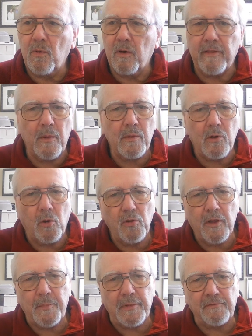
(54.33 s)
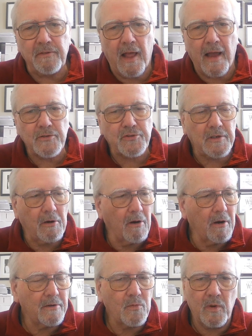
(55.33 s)
where they would hold up a
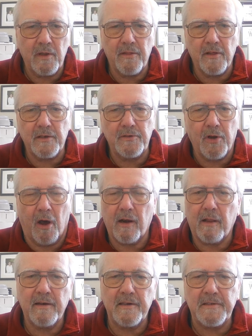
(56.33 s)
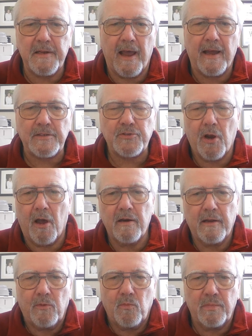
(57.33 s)
flashcard with a dot on a dash
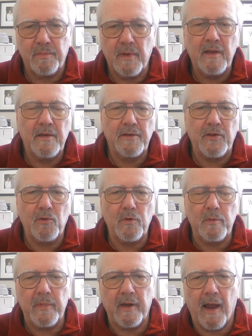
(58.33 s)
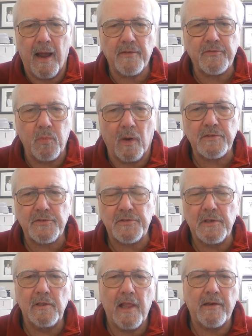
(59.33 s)
on, and you would be asked,
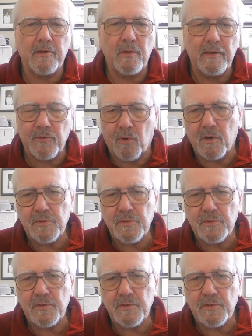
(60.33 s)
what's the letter? And of